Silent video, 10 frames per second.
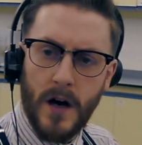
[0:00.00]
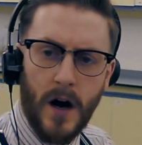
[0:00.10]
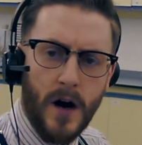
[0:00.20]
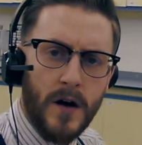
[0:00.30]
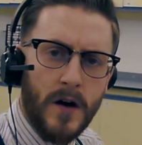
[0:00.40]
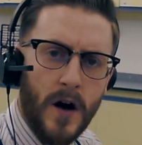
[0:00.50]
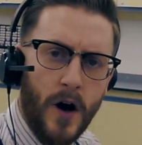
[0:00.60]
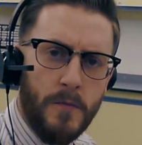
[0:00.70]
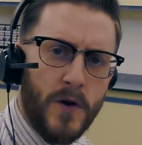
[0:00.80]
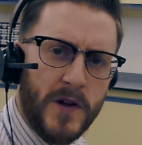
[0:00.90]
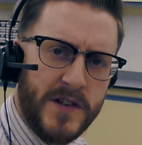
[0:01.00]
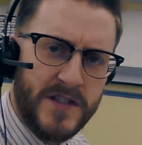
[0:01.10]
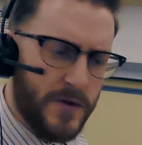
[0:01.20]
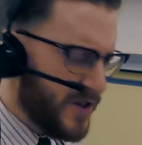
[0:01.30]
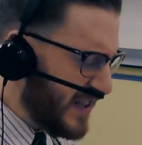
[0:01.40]
A homologous
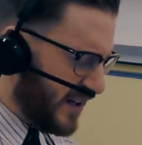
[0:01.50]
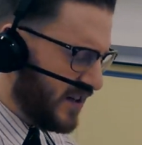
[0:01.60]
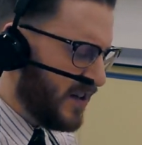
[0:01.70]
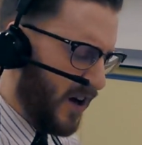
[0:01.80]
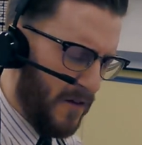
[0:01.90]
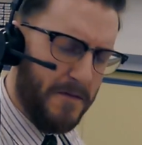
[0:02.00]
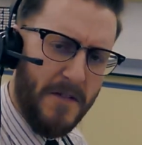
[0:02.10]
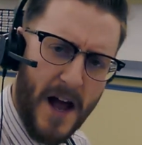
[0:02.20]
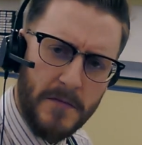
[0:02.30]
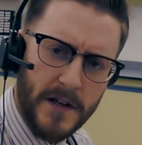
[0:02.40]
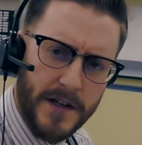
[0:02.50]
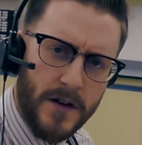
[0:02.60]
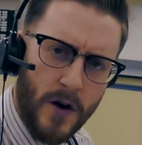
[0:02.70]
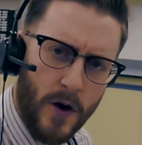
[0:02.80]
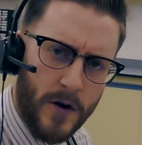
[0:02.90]
series, like a family
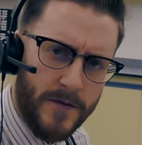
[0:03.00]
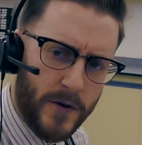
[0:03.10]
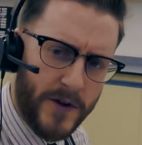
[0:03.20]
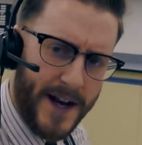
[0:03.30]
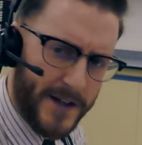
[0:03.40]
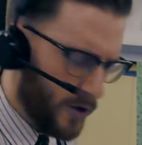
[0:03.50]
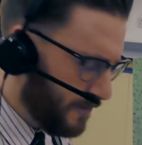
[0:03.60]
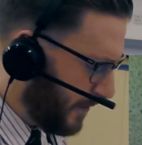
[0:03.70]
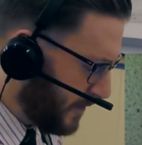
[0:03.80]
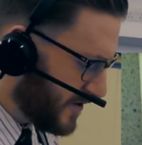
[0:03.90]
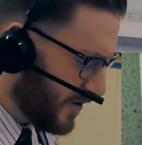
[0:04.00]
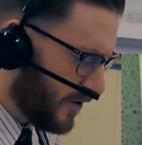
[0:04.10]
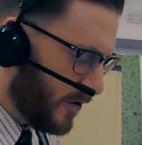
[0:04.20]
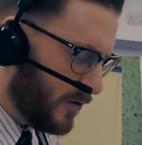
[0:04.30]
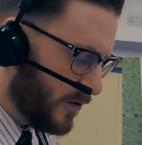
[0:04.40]
of organic compounds that are
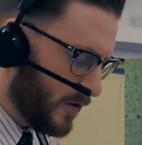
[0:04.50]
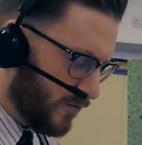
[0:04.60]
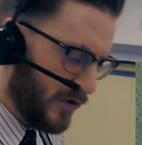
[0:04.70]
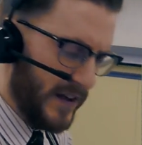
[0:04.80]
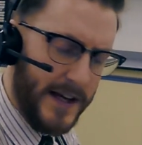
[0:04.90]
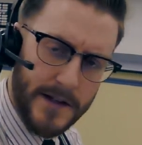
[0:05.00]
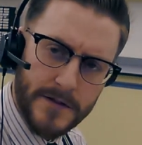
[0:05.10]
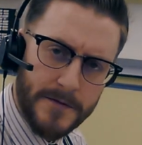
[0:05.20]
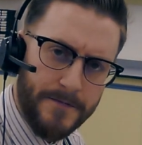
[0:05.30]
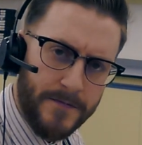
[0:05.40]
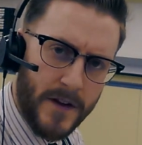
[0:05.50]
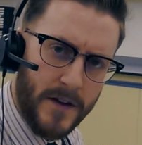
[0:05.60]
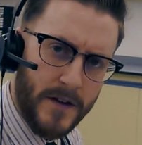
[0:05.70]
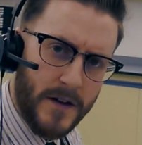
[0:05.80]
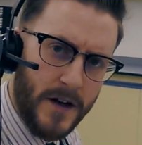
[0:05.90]
all related.
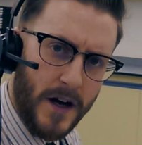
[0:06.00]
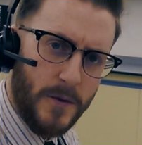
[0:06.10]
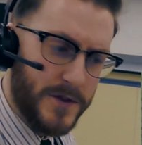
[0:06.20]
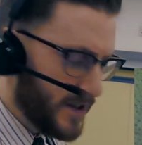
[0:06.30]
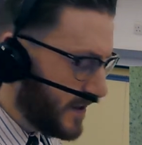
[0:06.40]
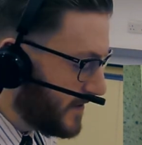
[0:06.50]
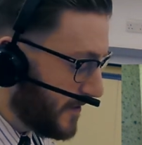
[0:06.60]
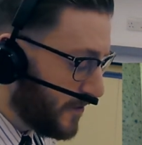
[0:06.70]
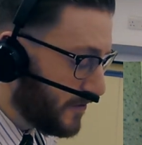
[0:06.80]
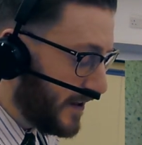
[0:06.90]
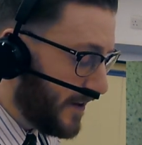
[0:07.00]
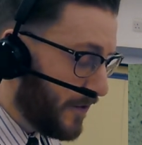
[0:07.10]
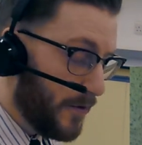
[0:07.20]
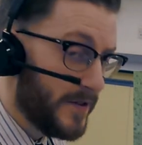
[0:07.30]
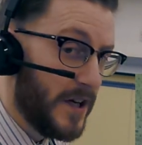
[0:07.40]
I would say that they're related through
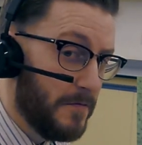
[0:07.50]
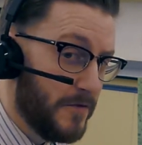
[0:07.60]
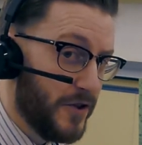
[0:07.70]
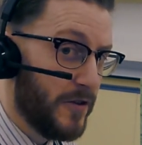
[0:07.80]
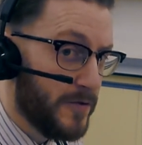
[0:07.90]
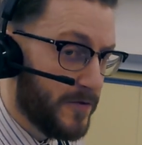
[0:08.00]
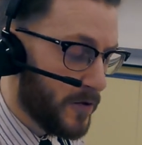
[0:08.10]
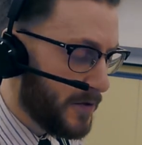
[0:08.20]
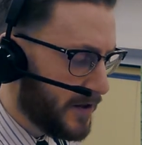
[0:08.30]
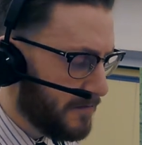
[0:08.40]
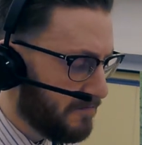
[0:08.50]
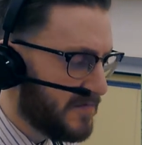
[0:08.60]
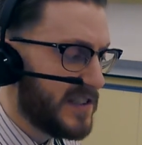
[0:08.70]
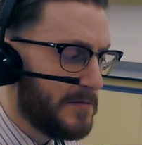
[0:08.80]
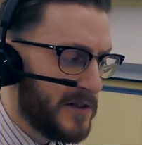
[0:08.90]
the same general formula,
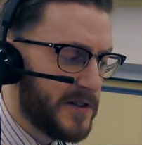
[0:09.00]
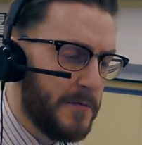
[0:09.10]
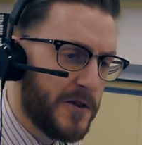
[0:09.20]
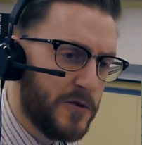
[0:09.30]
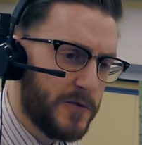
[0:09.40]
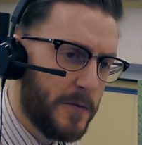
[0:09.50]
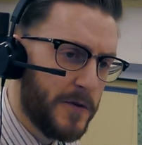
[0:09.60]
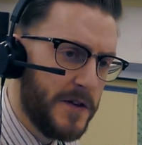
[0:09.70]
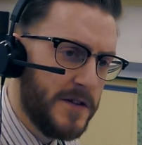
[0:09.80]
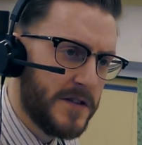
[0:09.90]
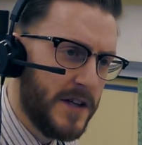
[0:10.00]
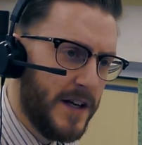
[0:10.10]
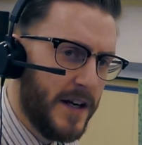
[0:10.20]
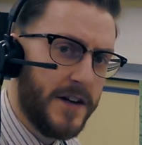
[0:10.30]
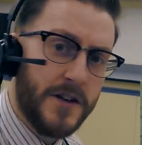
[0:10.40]
similar chemical properties,
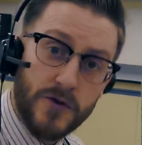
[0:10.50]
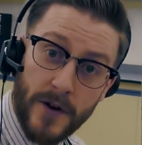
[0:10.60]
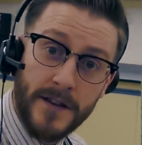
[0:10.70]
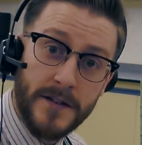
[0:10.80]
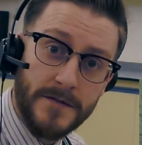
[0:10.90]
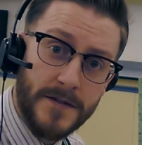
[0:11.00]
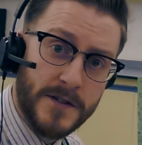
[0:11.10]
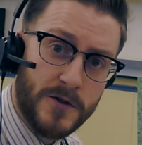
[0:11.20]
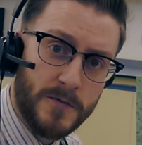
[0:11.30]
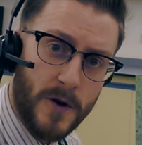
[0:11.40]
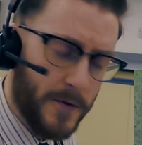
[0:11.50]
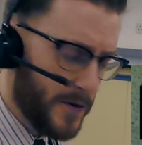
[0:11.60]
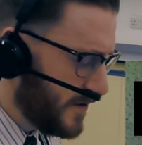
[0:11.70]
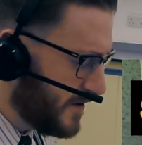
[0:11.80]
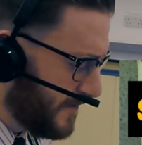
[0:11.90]
and a trend in physical
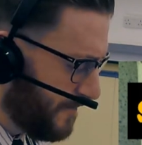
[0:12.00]
properties.